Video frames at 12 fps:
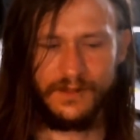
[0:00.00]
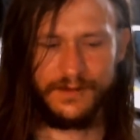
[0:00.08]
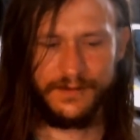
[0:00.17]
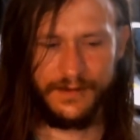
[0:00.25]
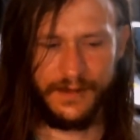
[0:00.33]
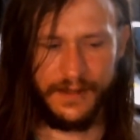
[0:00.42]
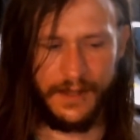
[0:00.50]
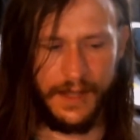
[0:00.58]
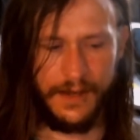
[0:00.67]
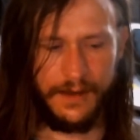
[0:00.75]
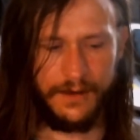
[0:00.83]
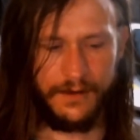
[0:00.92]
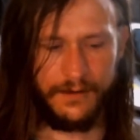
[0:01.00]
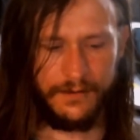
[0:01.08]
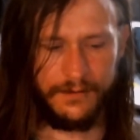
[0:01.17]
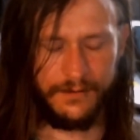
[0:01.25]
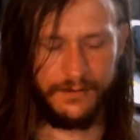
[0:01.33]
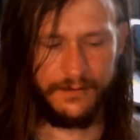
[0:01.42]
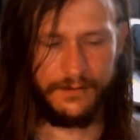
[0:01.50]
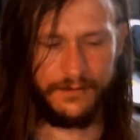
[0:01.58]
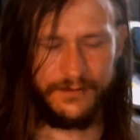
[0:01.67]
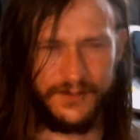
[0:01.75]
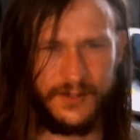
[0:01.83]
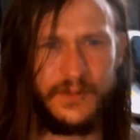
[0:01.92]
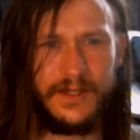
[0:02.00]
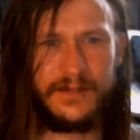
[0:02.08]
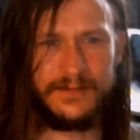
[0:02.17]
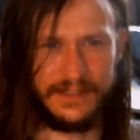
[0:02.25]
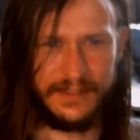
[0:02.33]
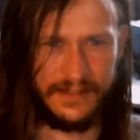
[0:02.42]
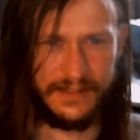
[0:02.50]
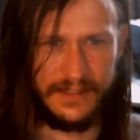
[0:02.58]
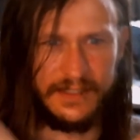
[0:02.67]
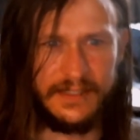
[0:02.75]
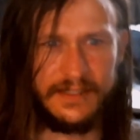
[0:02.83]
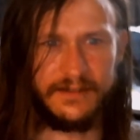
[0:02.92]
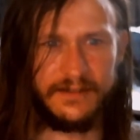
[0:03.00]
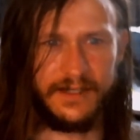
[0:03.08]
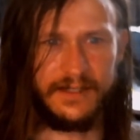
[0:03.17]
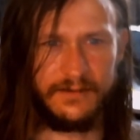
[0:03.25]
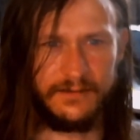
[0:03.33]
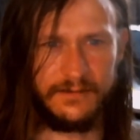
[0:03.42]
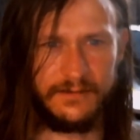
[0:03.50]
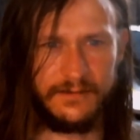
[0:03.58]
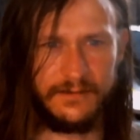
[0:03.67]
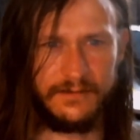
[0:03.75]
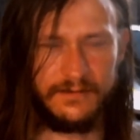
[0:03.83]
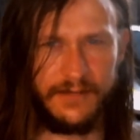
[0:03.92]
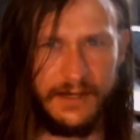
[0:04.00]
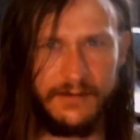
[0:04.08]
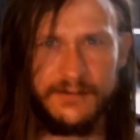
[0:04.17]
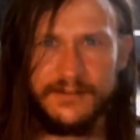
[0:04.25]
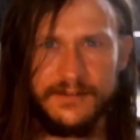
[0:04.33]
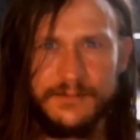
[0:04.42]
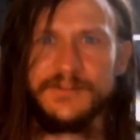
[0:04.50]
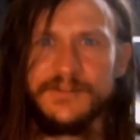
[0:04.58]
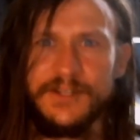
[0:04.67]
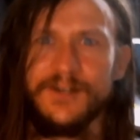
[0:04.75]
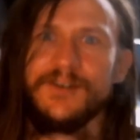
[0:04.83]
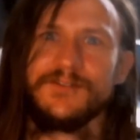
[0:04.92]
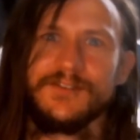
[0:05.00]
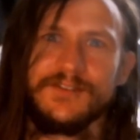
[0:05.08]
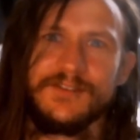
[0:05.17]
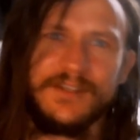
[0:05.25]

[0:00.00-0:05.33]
and they'll be able to then integrate that within themselves.